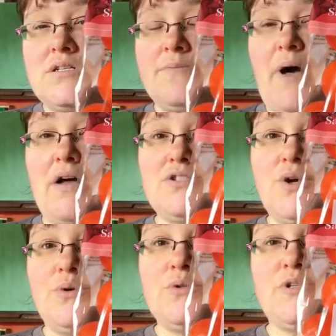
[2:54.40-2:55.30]

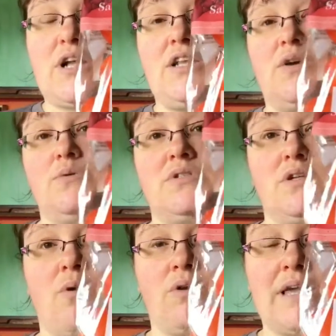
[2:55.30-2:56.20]
tomatoes, which I'll use to
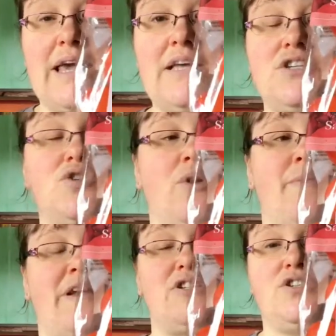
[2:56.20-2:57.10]
go on quiche, or I
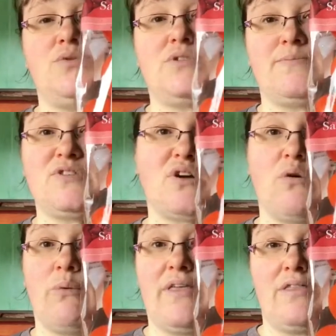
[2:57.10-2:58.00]
might just use them to
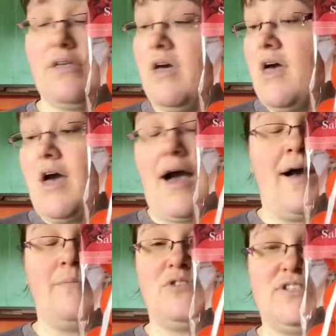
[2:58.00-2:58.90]
go with
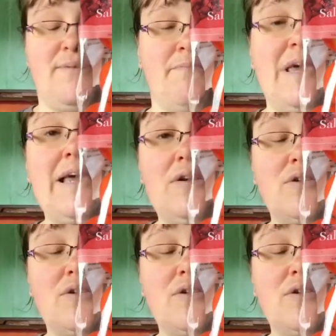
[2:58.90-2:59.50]
just a meal